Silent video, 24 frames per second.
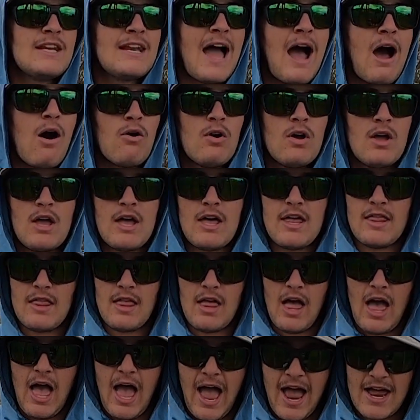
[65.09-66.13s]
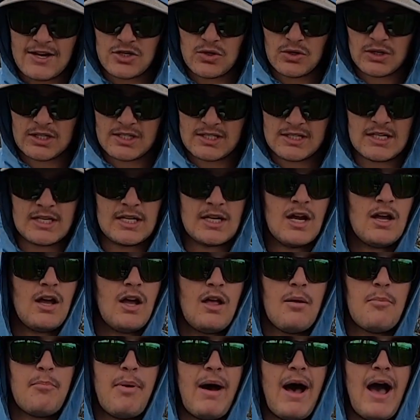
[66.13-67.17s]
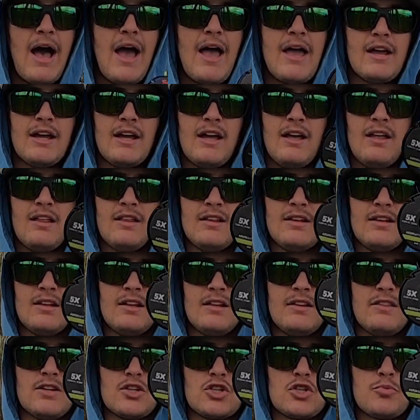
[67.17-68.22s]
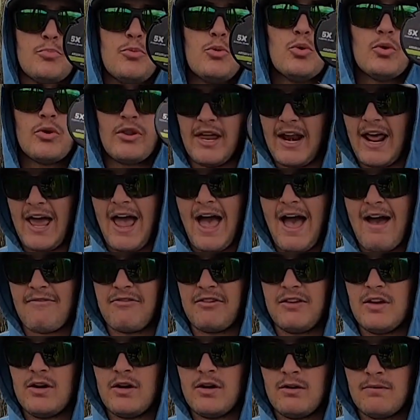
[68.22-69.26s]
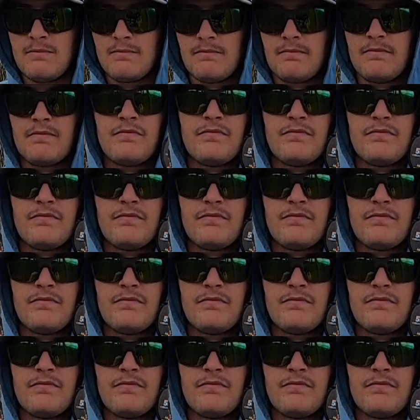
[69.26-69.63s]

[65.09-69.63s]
Now, as you can see by the spool that I have here,